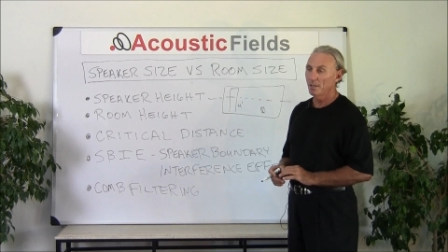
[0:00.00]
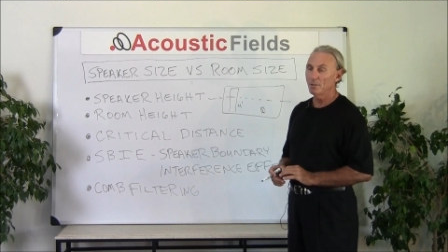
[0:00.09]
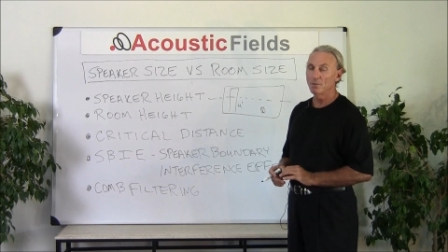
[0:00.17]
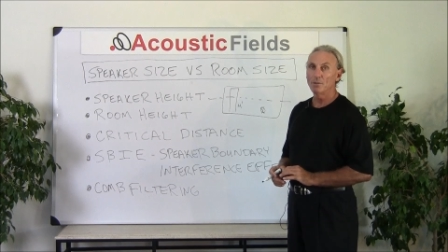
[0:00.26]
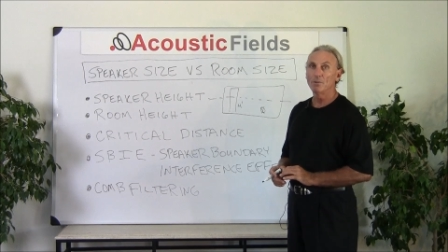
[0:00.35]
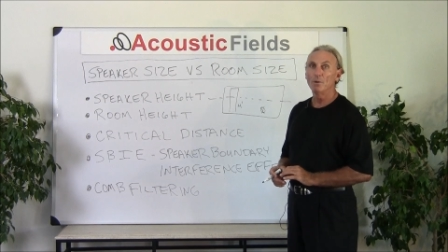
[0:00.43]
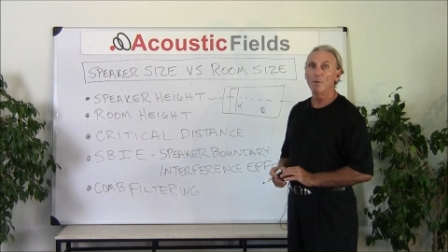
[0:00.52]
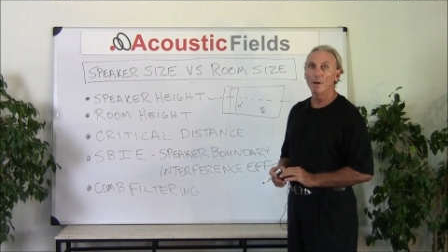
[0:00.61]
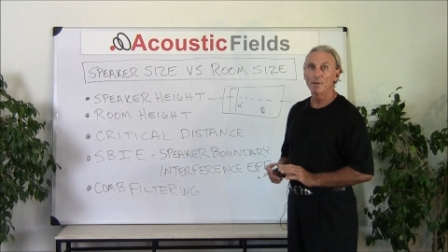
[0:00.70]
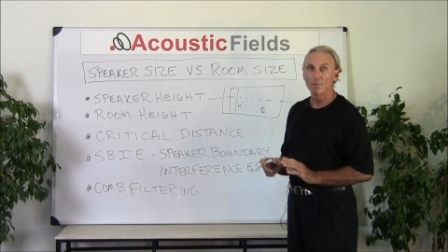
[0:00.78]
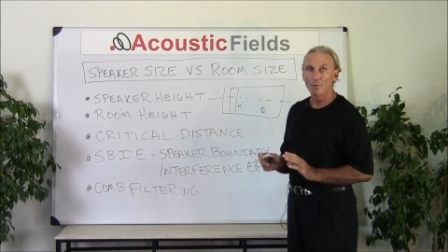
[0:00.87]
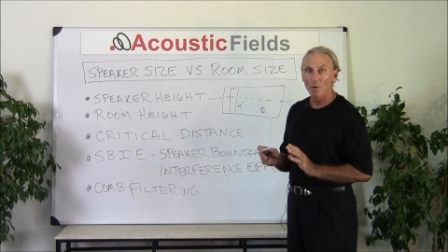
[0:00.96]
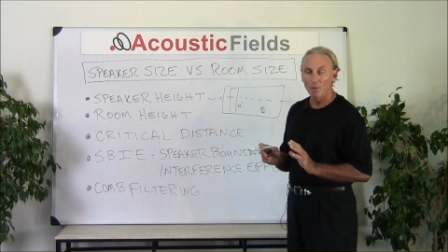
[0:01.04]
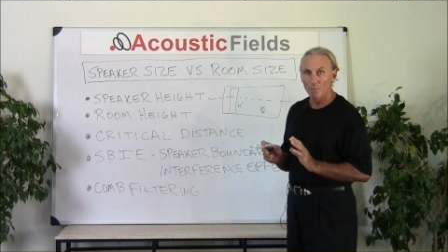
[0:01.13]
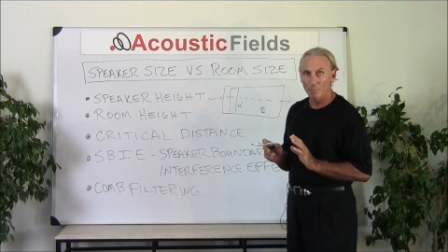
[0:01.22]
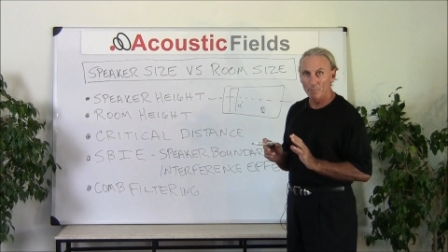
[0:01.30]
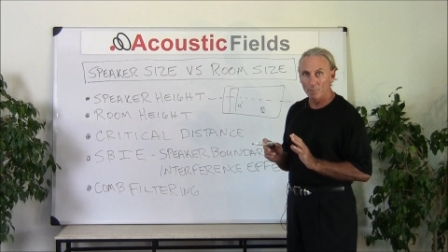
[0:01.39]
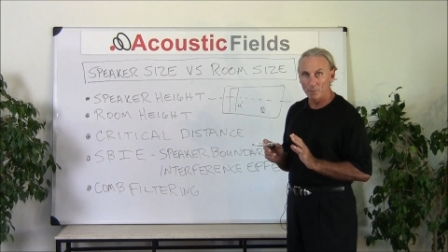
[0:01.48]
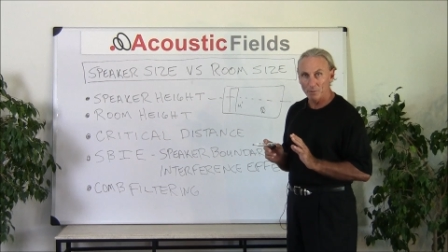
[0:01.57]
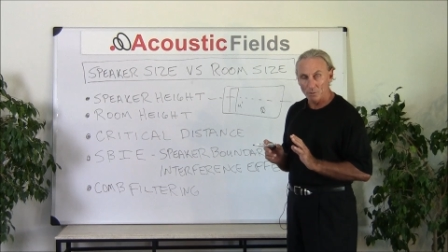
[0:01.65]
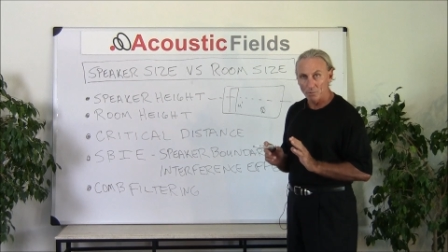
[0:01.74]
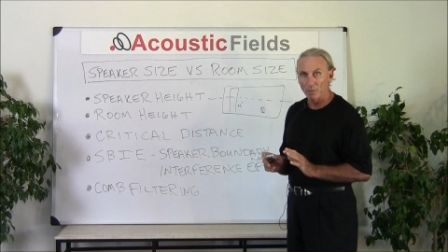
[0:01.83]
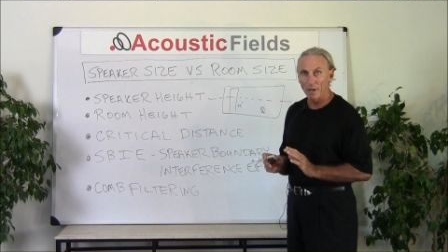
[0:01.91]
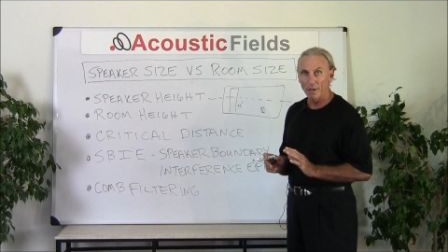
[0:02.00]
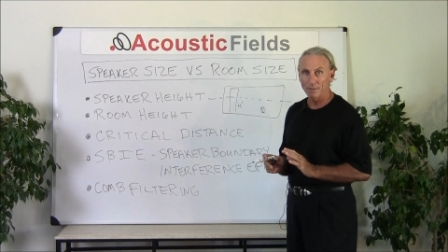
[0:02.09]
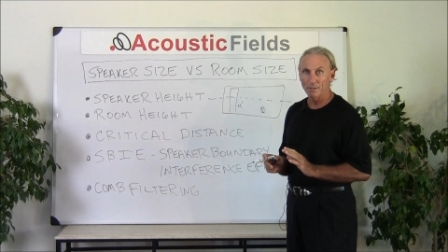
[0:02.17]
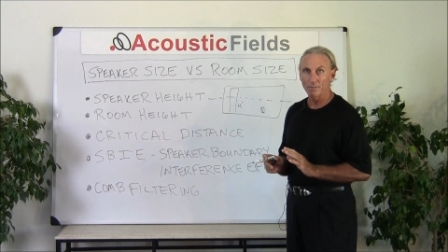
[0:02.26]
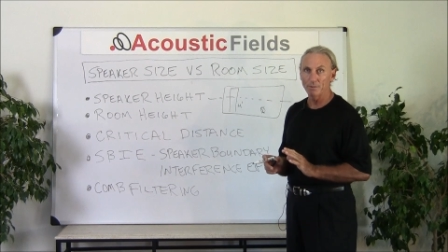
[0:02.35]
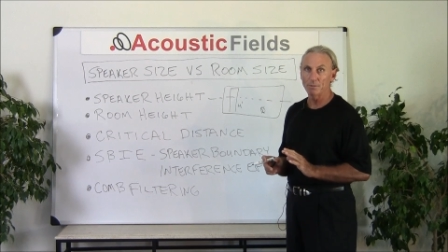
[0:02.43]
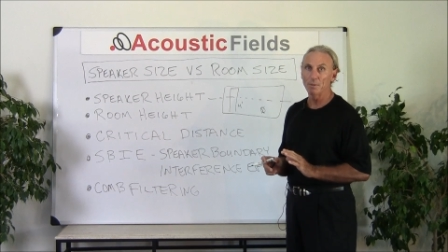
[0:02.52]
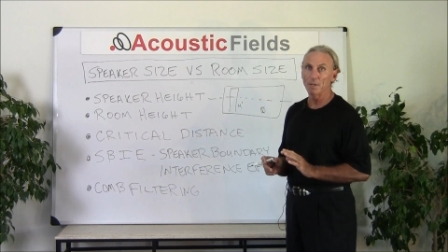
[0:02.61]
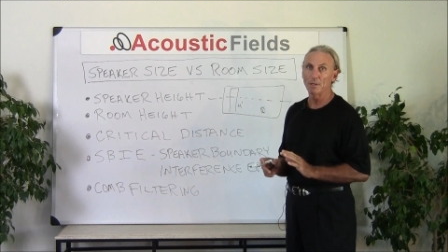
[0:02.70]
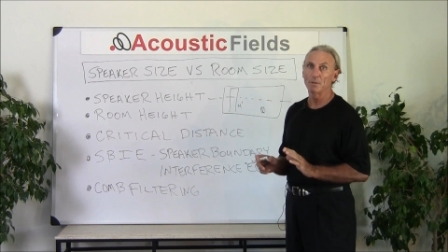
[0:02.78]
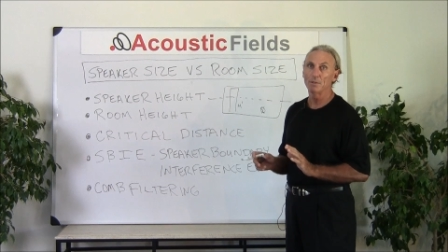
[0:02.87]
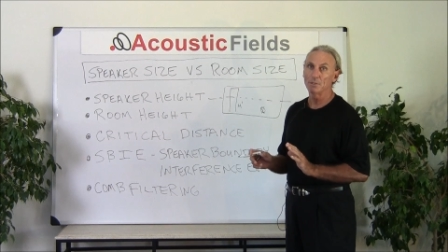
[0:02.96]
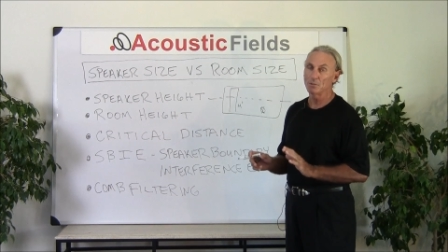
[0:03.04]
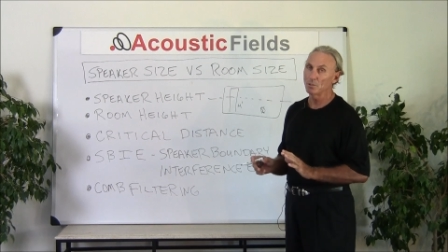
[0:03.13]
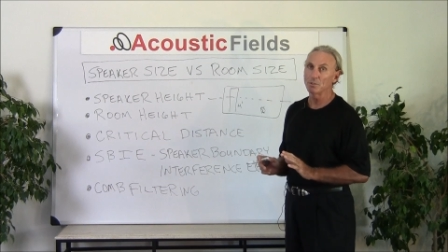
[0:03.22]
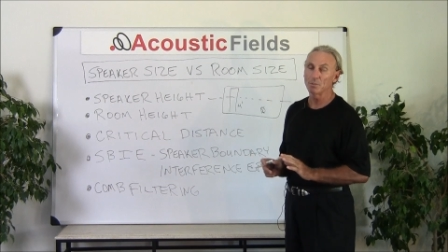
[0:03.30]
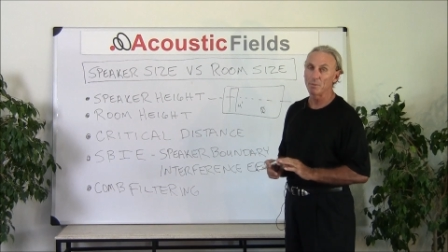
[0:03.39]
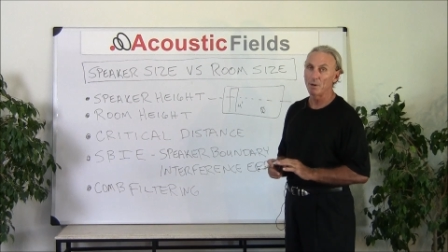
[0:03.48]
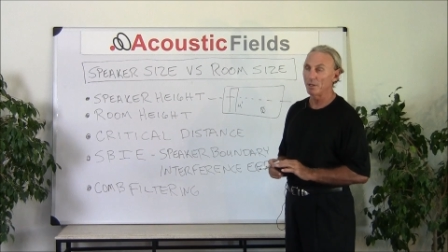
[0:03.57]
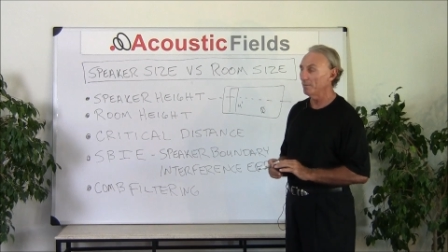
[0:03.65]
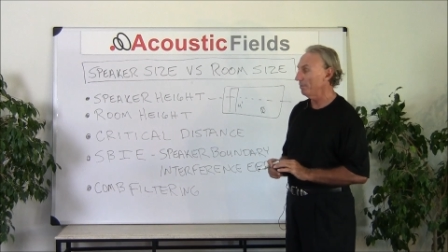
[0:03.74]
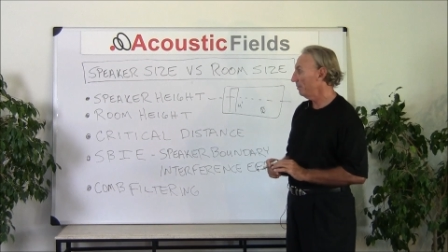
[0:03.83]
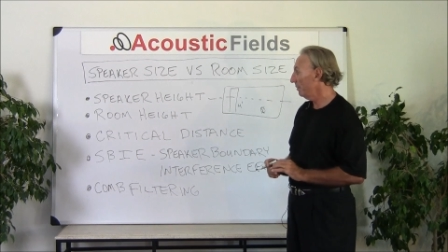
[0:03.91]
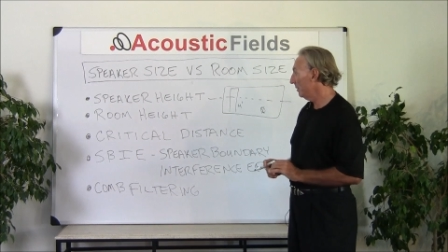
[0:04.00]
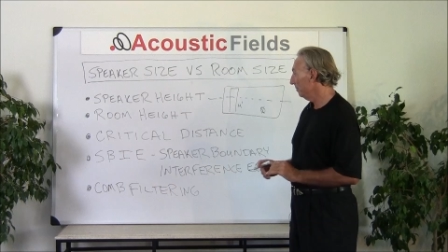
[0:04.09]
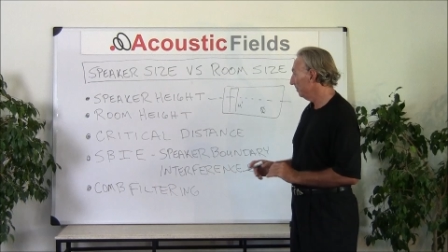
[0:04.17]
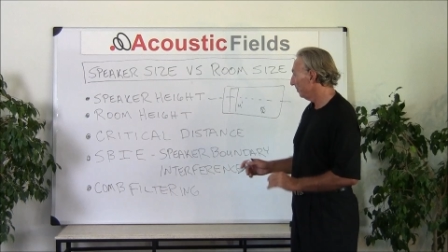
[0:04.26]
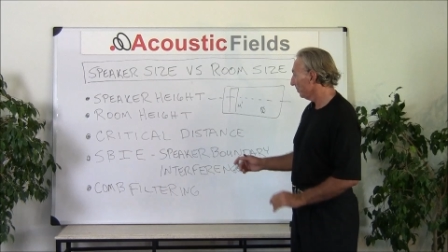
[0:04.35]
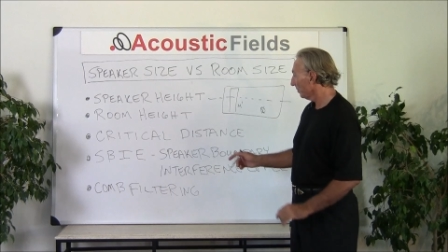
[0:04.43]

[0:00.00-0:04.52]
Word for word: you, you don't want to put too large of a speaker in too small of a room.